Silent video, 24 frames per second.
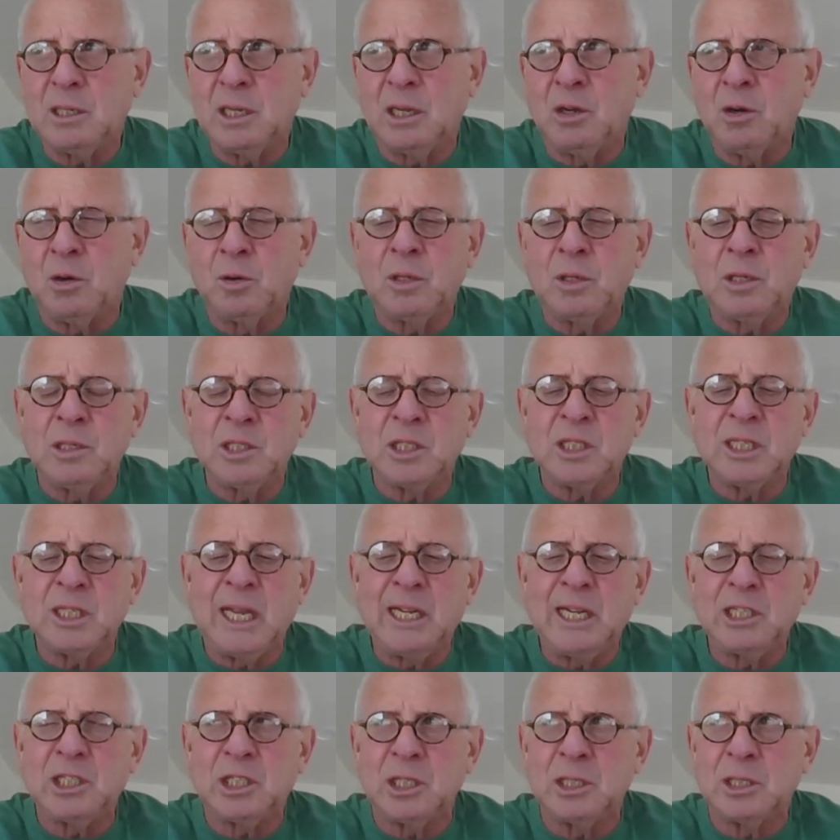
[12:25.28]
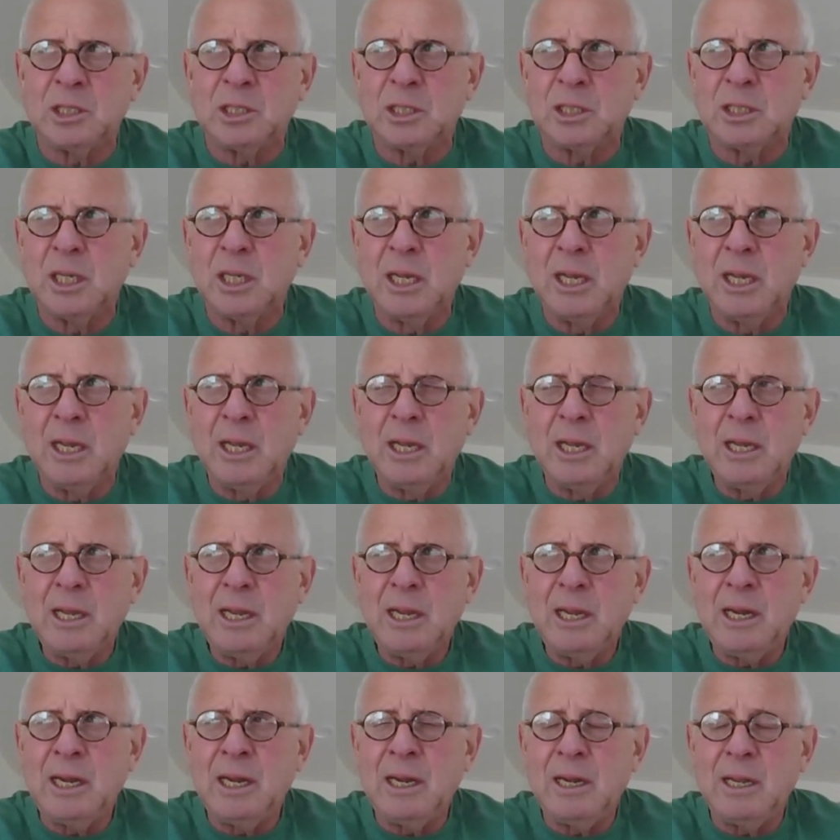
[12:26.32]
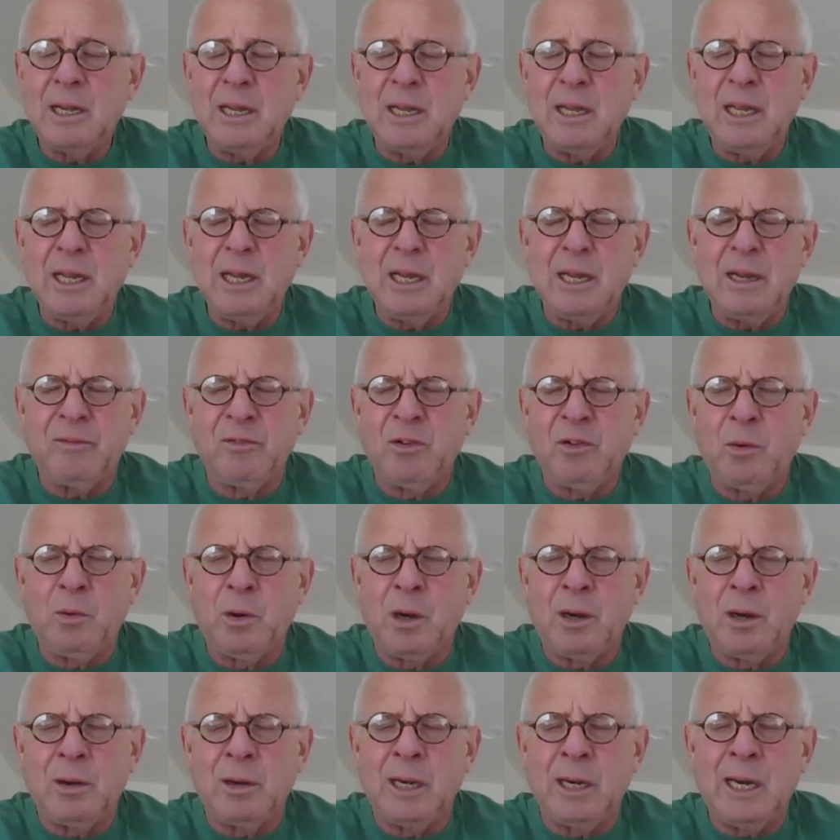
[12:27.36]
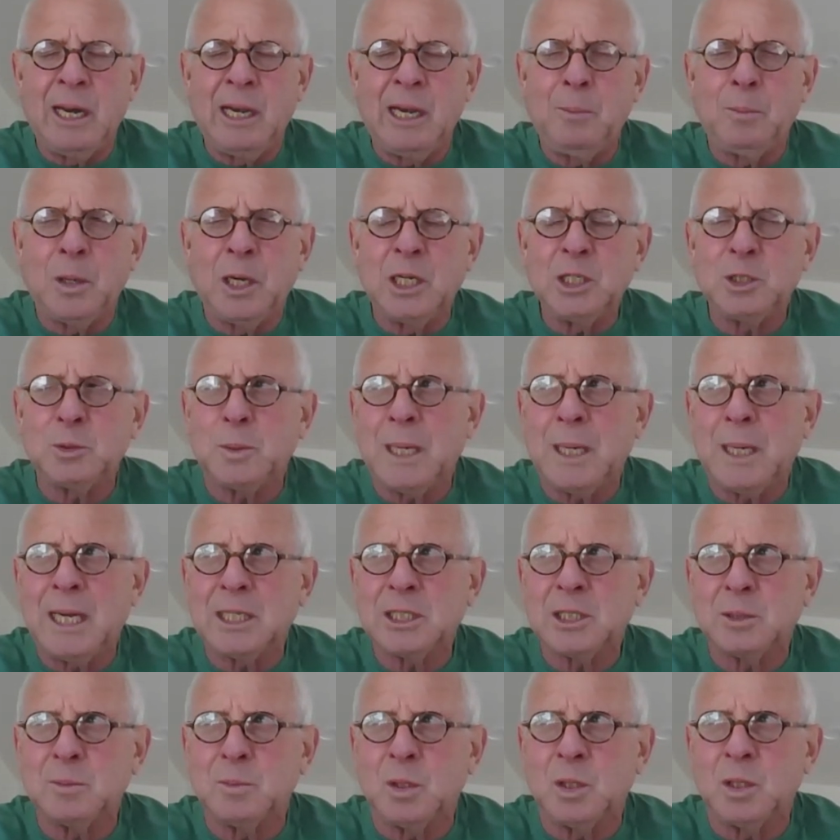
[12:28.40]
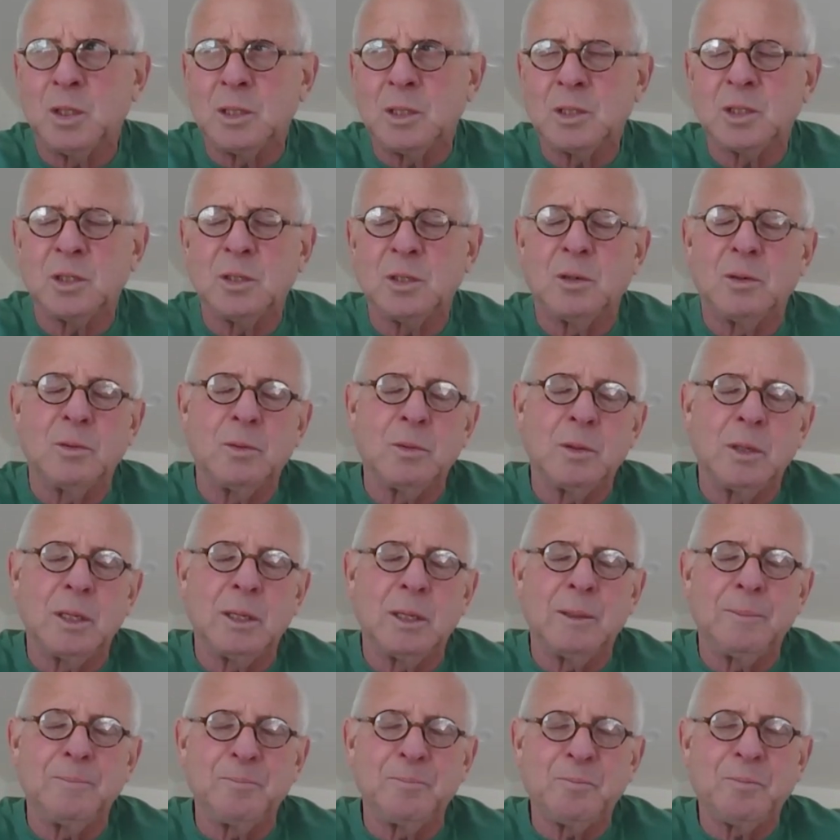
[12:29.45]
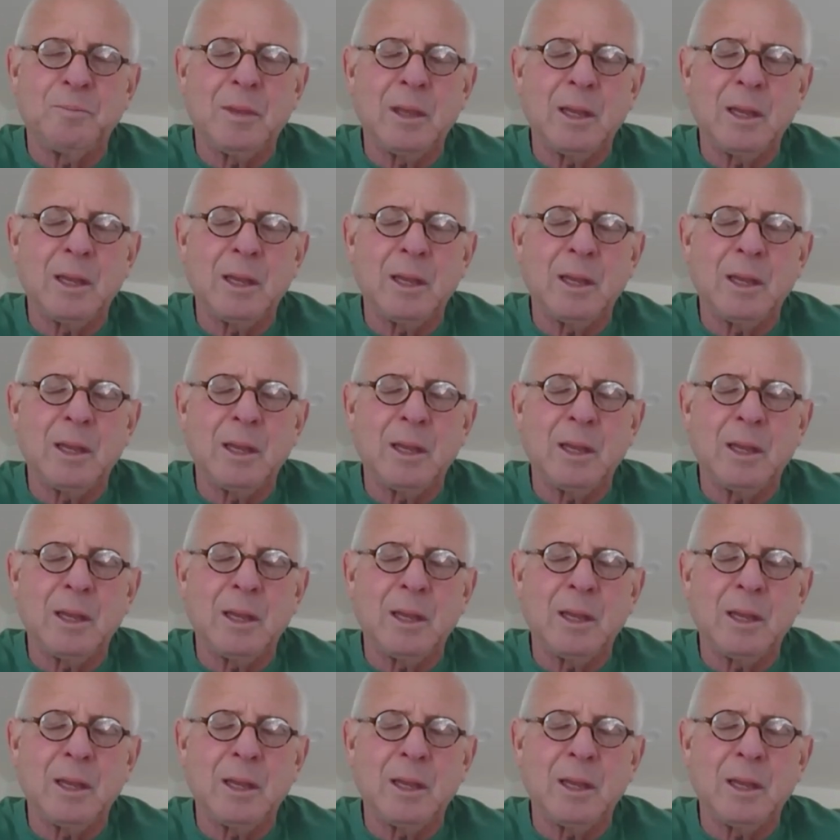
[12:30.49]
to go to sanctions everywhere and any place possible. So